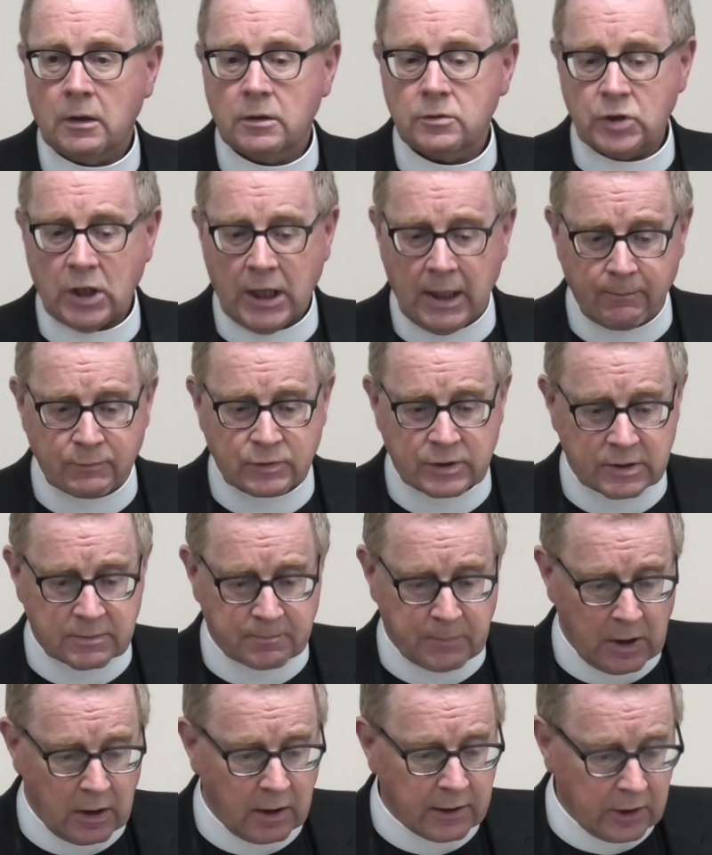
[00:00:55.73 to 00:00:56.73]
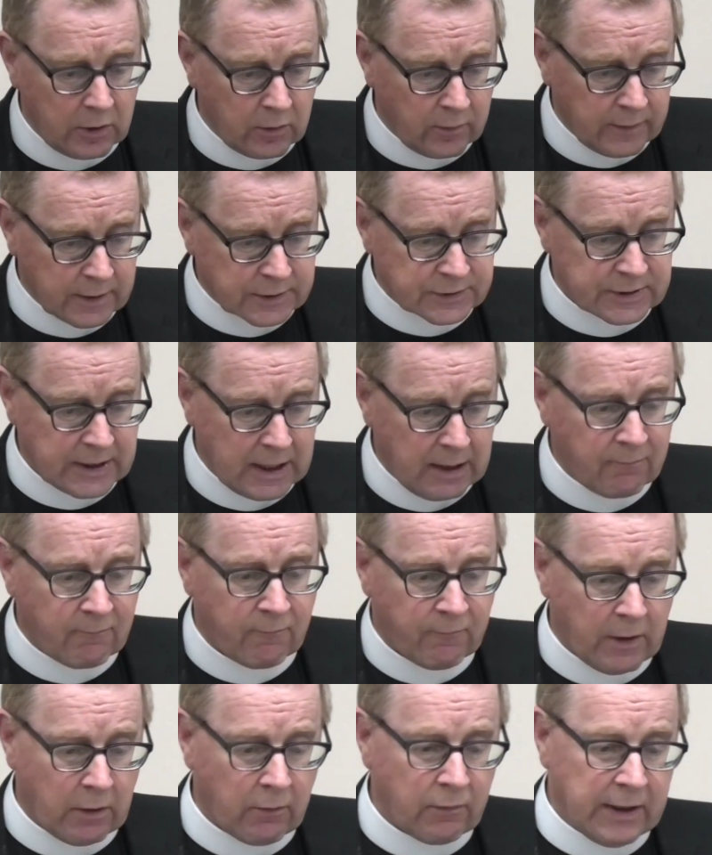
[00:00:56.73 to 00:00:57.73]
James is building on the same
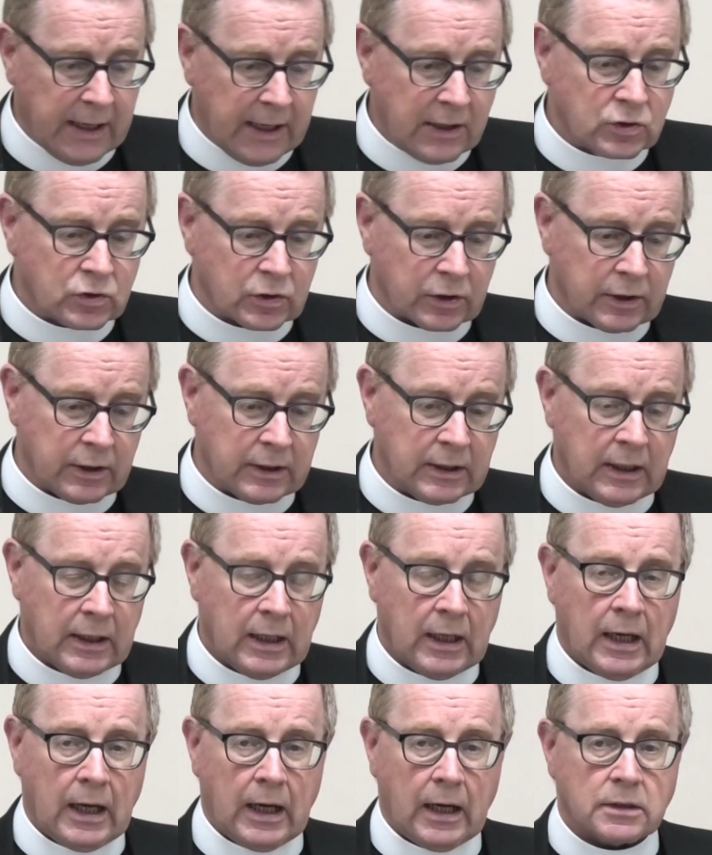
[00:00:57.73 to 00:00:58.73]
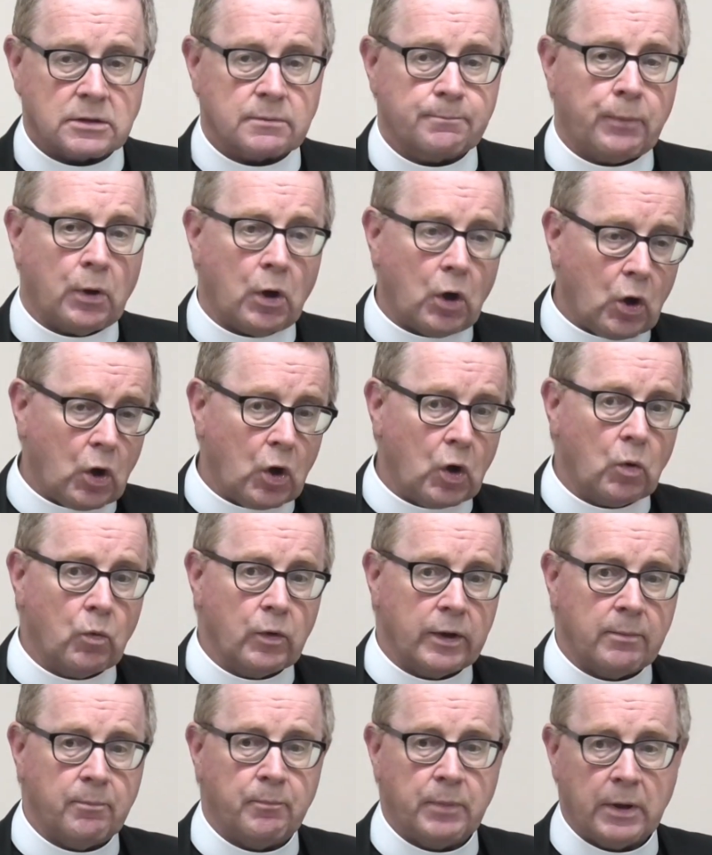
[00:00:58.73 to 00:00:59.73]
foundation as Paul would